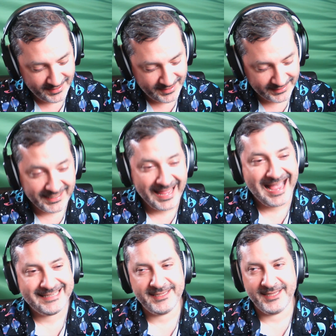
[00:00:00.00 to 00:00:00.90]

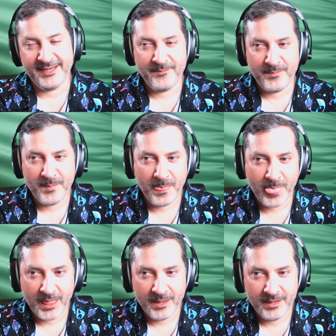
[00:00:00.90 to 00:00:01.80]
Lastly,
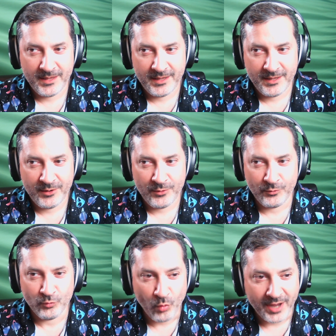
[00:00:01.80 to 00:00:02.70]

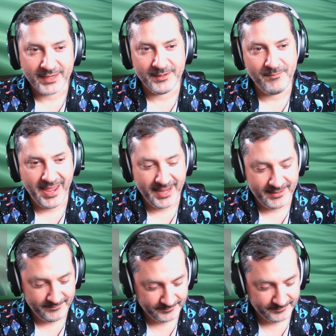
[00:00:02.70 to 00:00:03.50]
Rocket Man.